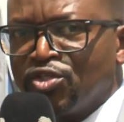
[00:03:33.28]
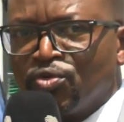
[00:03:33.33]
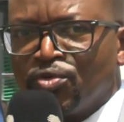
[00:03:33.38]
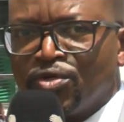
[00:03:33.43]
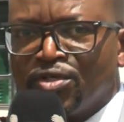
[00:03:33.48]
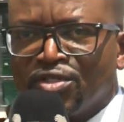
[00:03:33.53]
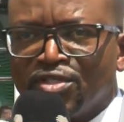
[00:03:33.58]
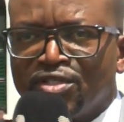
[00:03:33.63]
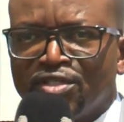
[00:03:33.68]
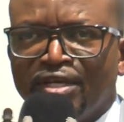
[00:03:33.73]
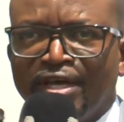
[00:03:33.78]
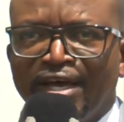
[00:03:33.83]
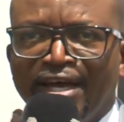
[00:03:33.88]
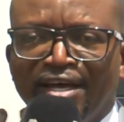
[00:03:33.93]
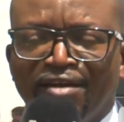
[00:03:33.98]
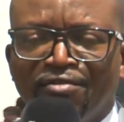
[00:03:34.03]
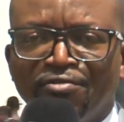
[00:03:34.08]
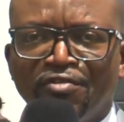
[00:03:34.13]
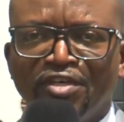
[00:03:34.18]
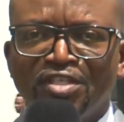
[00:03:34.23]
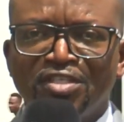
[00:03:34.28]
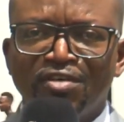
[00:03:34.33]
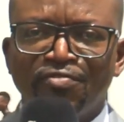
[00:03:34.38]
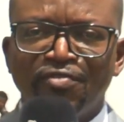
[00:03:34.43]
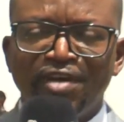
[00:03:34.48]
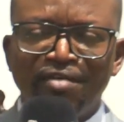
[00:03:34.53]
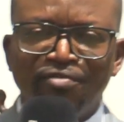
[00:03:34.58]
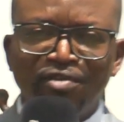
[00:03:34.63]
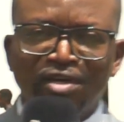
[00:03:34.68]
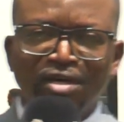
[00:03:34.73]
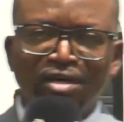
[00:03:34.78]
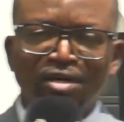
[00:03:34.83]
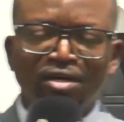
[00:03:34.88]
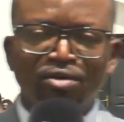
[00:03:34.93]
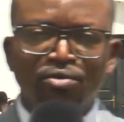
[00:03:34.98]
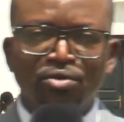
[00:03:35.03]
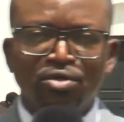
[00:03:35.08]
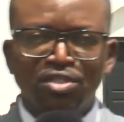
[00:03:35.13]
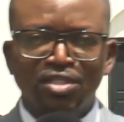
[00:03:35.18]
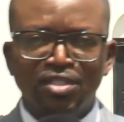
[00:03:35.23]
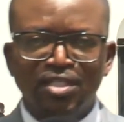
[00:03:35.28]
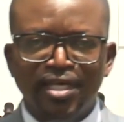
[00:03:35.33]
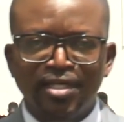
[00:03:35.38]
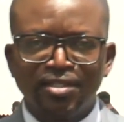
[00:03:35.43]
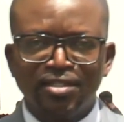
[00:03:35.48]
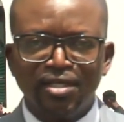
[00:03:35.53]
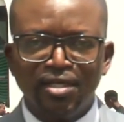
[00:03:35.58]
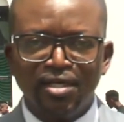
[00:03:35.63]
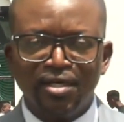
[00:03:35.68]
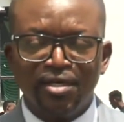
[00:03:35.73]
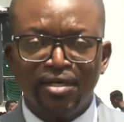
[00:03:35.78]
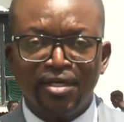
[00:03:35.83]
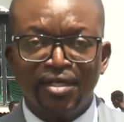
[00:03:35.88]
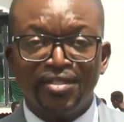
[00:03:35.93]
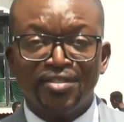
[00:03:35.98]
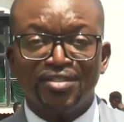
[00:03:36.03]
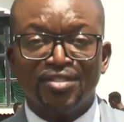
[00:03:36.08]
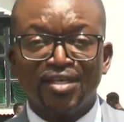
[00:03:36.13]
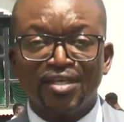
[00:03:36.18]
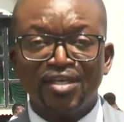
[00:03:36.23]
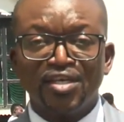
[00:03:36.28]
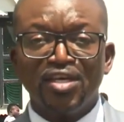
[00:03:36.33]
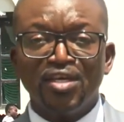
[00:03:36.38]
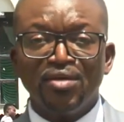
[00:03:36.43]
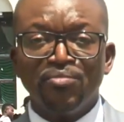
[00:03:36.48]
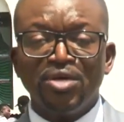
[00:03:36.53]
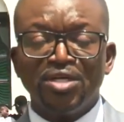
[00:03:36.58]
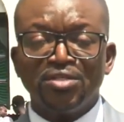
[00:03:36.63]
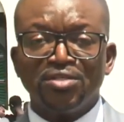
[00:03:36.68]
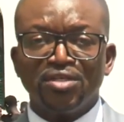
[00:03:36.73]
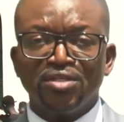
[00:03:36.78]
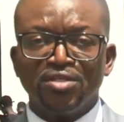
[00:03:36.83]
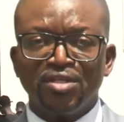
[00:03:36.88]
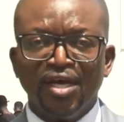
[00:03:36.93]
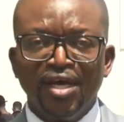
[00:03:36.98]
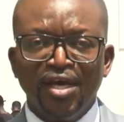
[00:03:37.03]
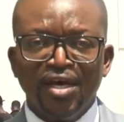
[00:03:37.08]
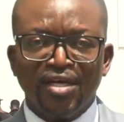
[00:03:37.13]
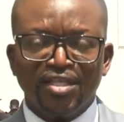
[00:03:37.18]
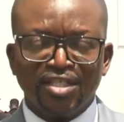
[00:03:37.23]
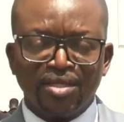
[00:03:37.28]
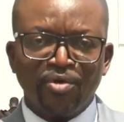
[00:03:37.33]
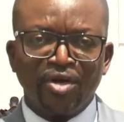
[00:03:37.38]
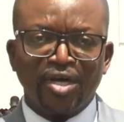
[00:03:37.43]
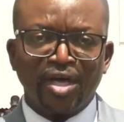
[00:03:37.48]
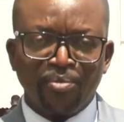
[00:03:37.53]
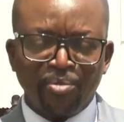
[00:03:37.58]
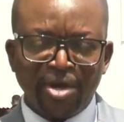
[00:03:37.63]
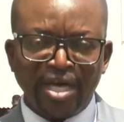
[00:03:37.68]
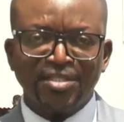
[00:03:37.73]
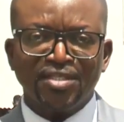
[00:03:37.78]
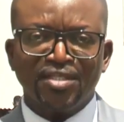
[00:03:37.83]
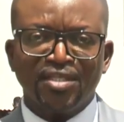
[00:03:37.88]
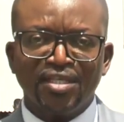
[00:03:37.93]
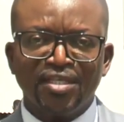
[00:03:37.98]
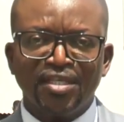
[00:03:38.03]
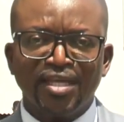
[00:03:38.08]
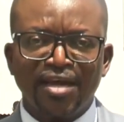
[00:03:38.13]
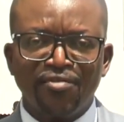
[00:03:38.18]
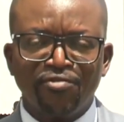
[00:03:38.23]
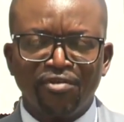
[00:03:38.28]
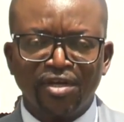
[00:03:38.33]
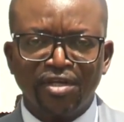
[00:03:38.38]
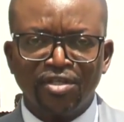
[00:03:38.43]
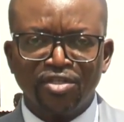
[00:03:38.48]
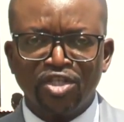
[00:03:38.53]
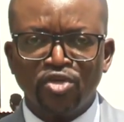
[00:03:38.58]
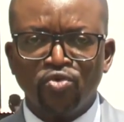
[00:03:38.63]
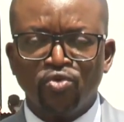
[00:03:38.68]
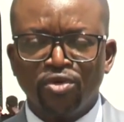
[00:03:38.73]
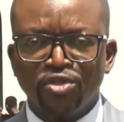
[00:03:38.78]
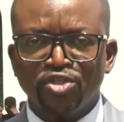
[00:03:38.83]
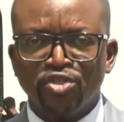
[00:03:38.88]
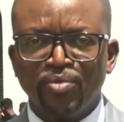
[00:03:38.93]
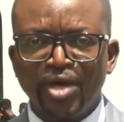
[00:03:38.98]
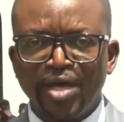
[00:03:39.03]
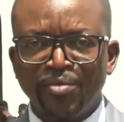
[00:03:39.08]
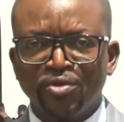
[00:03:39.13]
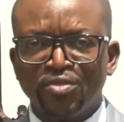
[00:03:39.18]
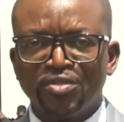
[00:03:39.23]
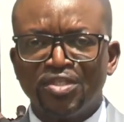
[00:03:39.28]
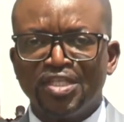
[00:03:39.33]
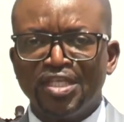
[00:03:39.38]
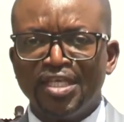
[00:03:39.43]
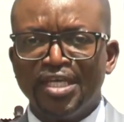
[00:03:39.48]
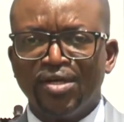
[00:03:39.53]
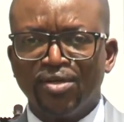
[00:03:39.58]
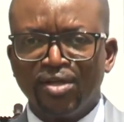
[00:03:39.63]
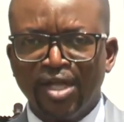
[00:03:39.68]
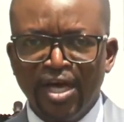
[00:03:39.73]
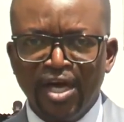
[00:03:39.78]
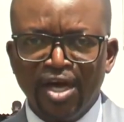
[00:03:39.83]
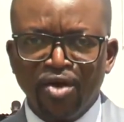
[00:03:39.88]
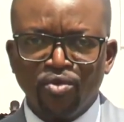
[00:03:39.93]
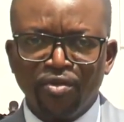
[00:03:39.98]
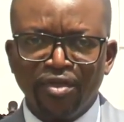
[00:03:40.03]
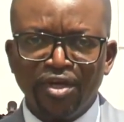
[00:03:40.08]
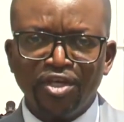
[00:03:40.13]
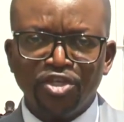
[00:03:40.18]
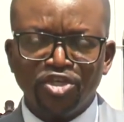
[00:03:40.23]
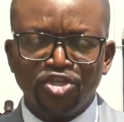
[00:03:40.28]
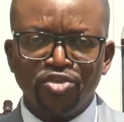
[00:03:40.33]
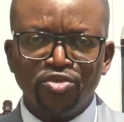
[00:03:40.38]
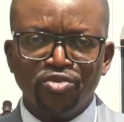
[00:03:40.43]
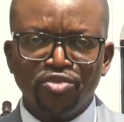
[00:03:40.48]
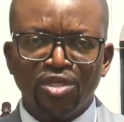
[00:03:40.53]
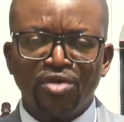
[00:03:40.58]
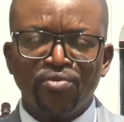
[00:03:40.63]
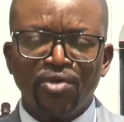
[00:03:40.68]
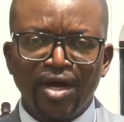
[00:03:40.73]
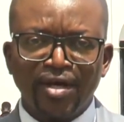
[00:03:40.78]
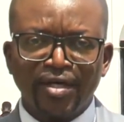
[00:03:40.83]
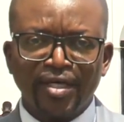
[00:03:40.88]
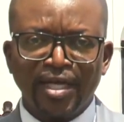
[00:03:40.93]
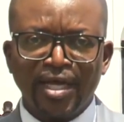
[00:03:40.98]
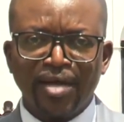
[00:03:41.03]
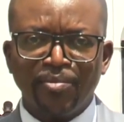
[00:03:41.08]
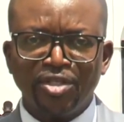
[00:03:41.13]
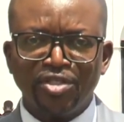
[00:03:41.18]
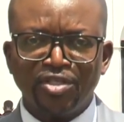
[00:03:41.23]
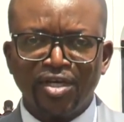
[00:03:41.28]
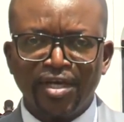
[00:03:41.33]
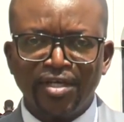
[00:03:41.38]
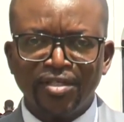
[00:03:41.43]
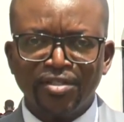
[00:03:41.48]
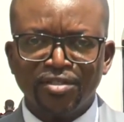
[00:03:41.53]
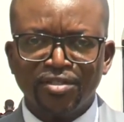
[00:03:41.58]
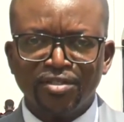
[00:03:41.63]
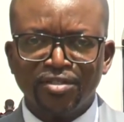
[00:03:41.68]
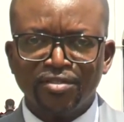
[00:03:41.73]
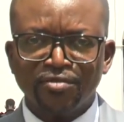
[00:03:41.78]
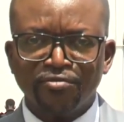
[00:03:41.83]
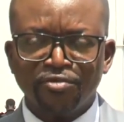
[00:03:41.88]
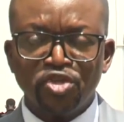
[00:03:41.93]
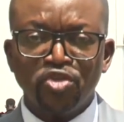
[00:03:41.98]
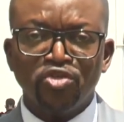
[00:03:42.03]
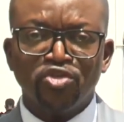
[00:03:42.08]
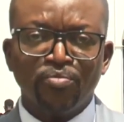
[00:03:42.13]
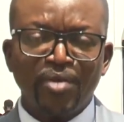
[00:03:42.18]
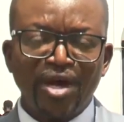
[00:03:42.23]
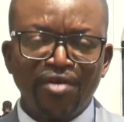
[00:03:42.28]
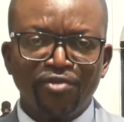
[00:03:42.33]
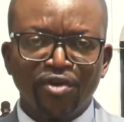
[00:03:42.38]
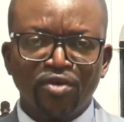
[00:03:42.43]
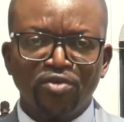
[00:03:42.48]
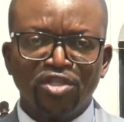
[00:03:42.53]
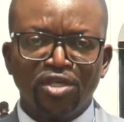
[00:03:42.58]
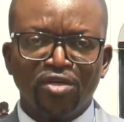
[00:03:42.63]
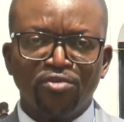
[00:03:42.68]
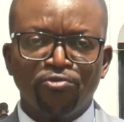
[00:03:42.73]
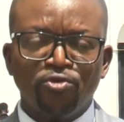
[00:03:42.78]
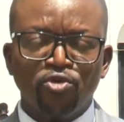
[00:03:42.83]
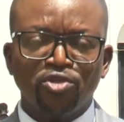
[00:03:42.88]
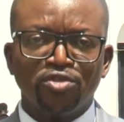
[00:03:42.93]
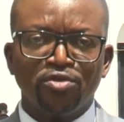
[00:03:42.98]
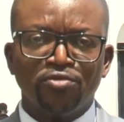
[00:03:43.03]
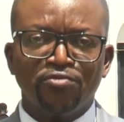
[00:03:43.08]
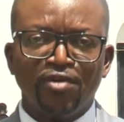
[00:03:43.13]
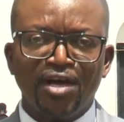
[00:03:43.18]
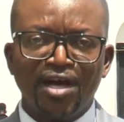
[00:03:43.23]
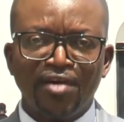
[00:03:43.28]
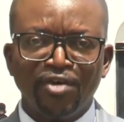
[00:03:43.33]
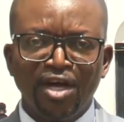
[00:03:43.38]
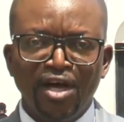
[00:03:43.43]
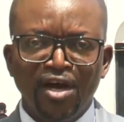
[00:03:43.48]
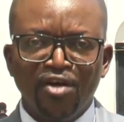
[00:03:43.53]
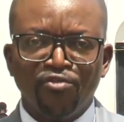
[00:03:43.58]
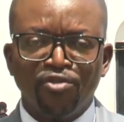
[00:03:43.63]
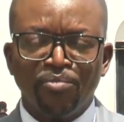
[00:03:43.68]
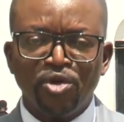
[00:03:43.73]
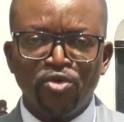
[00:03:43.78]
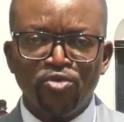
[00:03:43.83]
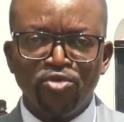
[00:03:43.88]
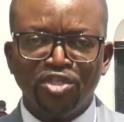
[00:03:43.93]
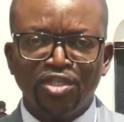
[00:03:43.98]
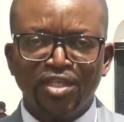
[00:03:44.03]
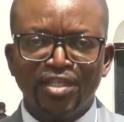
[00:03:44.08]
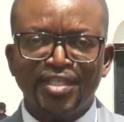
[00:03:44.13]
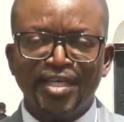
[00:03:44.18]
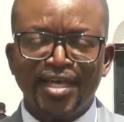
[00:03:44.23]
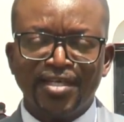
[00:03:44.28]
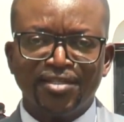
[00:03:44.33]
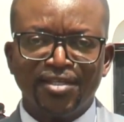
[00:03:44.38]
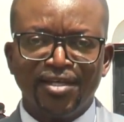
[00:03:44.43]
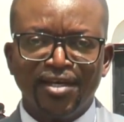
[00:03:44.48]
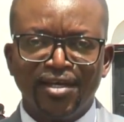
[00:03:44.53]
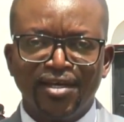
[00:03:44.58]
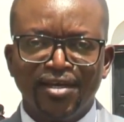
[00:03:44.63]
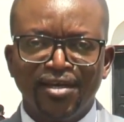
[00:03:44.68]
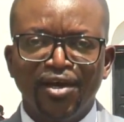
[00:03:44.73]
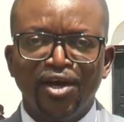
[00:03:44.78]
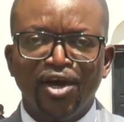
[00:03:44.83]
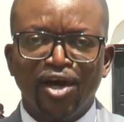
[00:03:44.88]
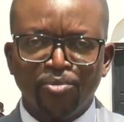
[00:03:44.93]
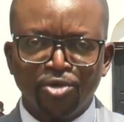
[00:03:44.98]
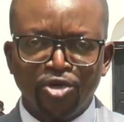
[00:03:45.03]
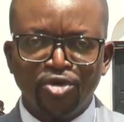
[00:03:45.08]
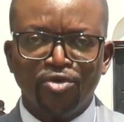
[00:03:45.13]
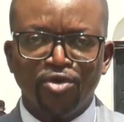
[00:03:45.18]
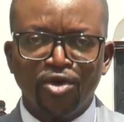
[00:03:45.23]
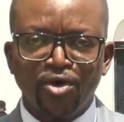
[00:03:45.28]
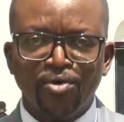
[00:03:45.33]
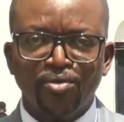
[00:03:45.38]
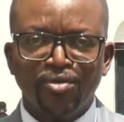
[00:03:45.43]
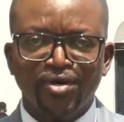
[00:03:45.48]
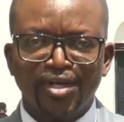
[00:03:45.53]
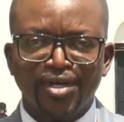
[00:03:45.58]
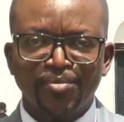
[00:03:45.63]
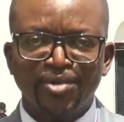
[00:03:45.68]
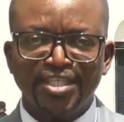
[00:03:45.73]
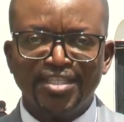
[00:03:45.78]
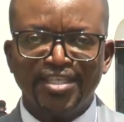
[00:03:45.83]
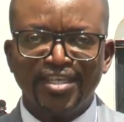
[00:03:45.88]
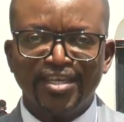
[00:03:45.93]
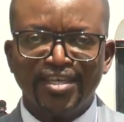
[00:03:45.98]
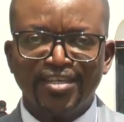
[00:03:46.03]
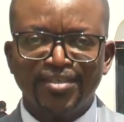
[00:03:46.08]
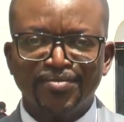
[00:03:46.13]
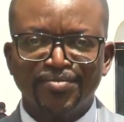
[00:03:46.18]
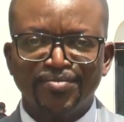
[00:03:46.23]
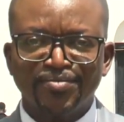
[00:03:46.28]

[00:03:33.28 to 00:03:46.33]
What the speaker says: to us at FESTAC Africa in Arusha, Tanzania, and his key message is about capacitating Africans in order to be able to deal with the issues around climate change. For Newzroom Africa on Channel 405 from Arusha, Tanzania, I'm Hugo Ribatika.